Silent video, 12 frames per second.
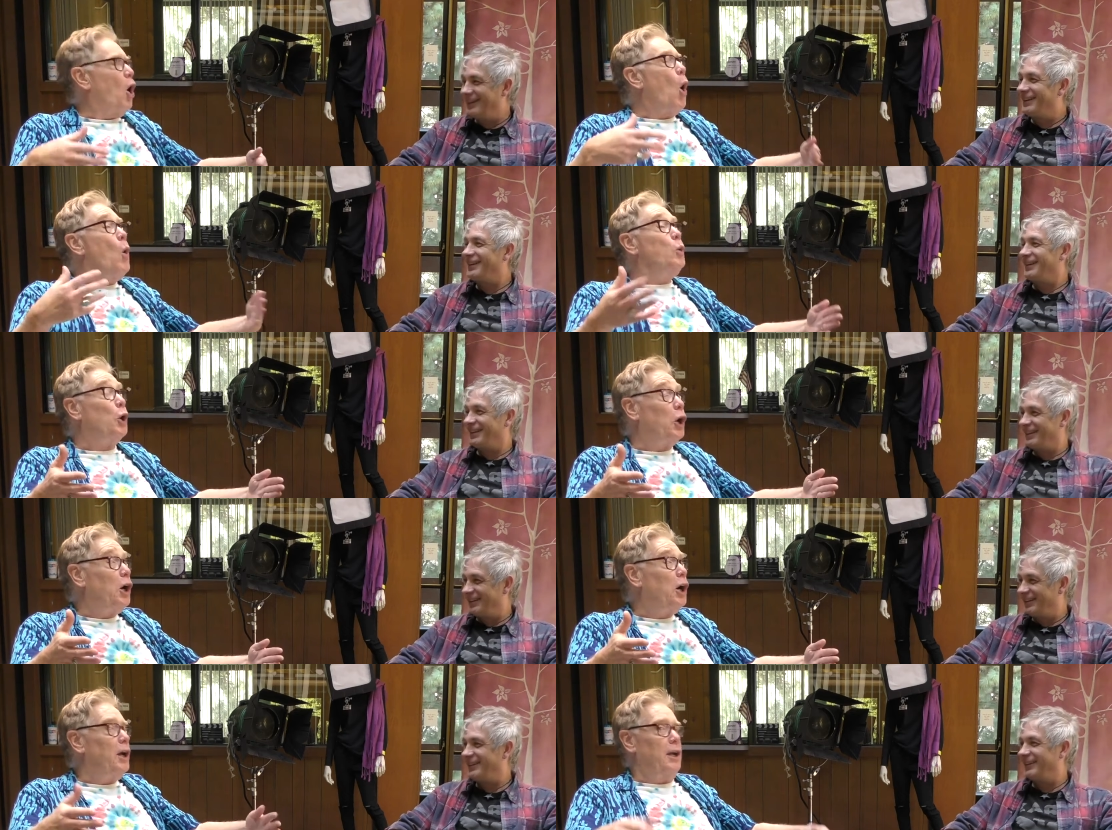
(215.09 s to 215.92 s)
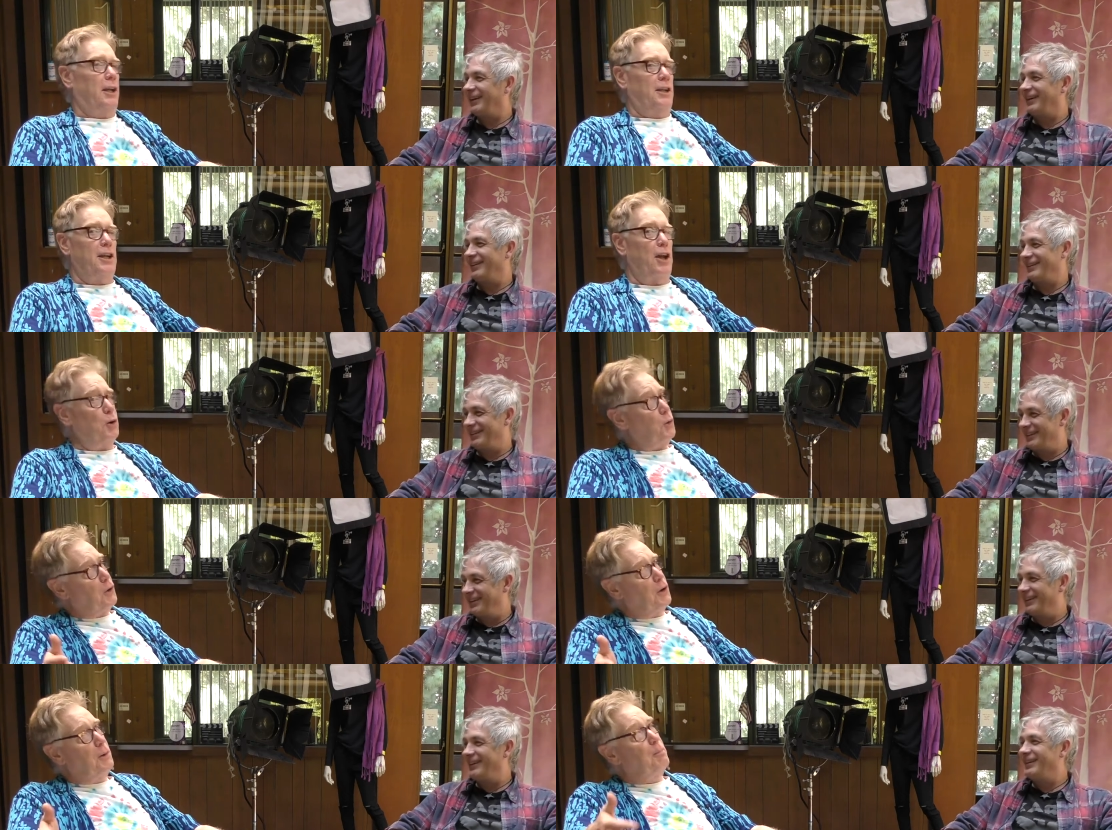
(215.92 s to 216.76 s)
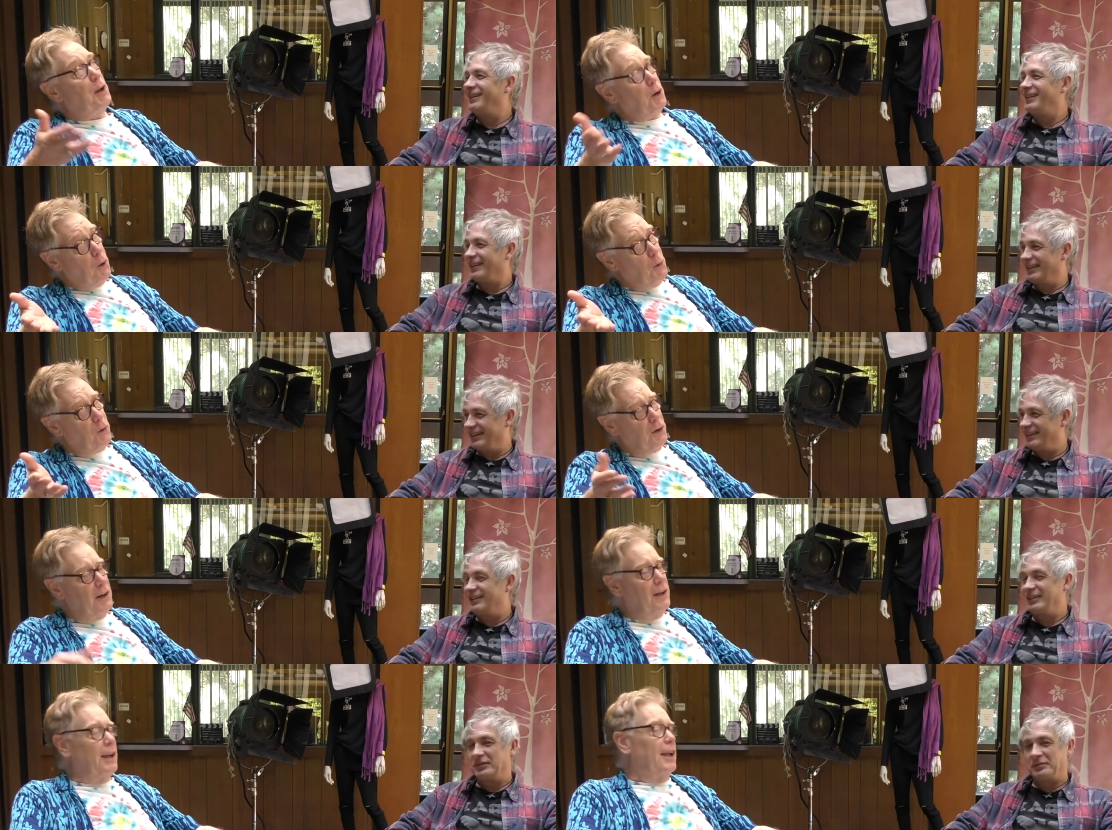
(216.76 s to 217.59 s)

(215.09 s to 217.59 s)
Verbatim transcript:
Speaker 1: odor. Yeah. Not an order, but an odor.